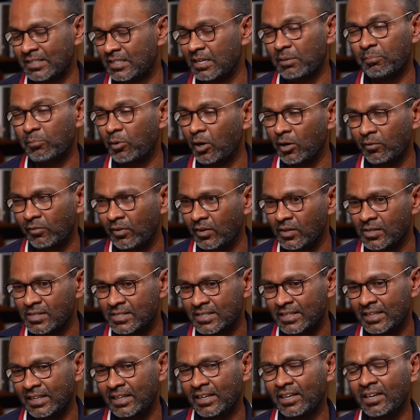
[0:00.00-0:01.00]
some point we will
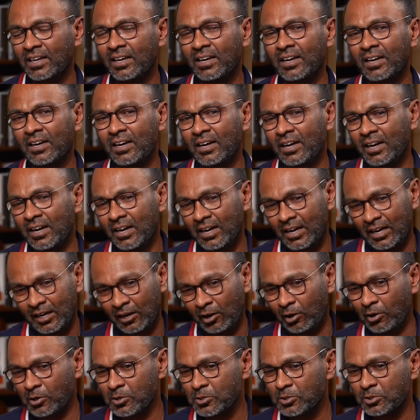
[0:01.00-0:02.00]
see.
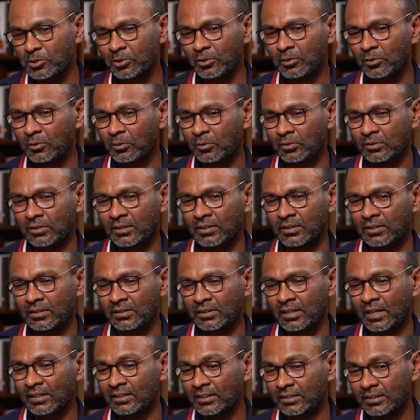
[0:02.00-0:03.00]
And also
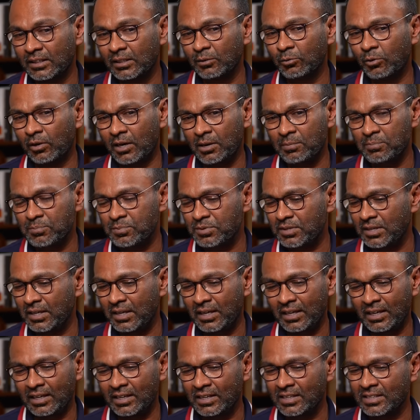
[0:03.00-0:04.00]
the other thing what I'm
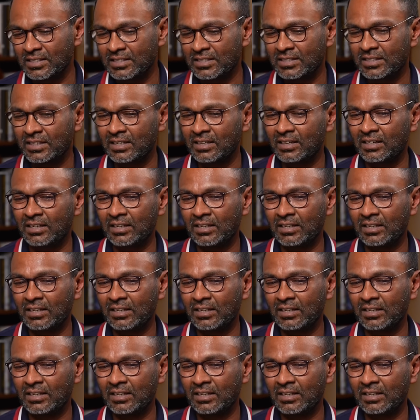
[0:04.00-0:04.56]
seeing is